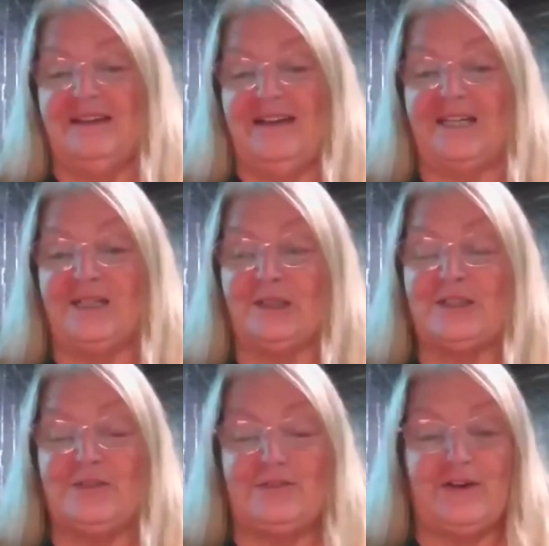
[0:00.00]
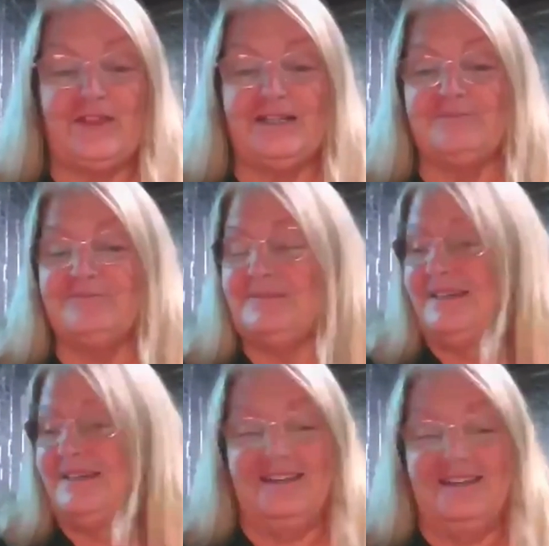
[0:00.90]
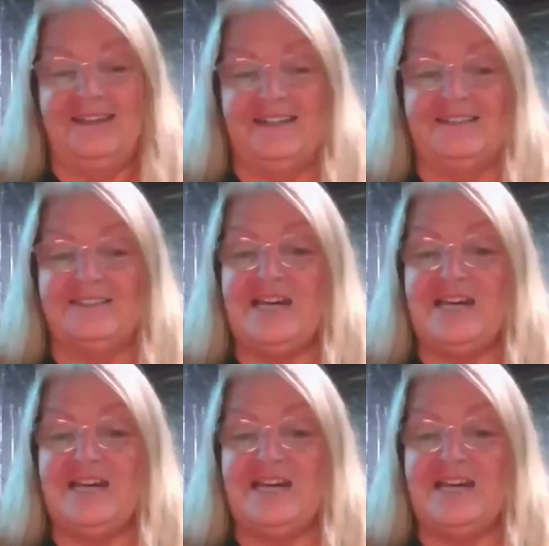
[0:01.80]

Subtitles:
I cooked for them and